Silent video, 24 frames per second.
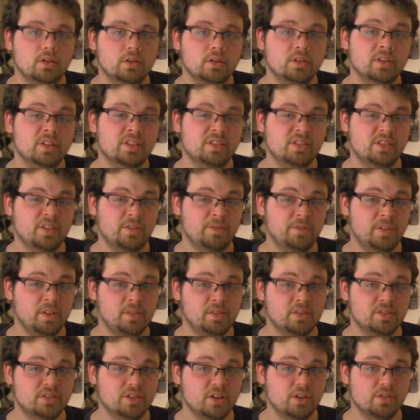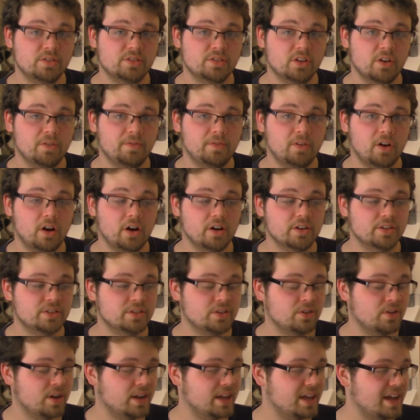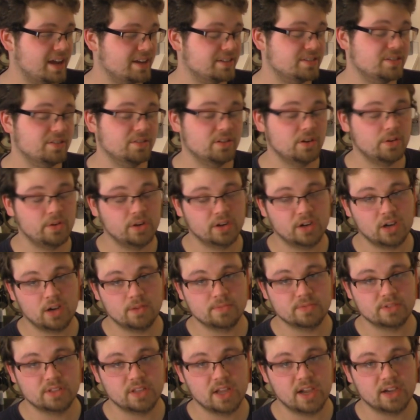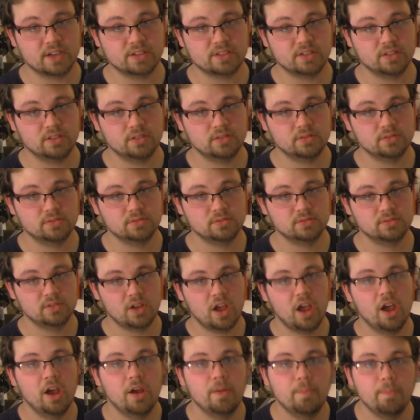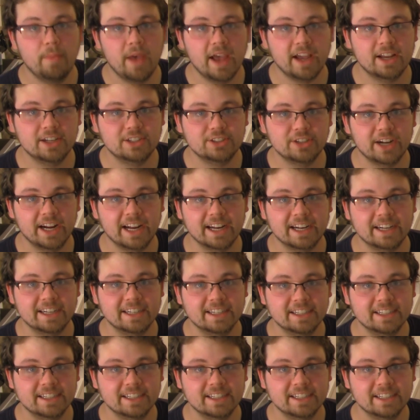This is the 5th show so far, so I guess you know what comes next. Make a drink!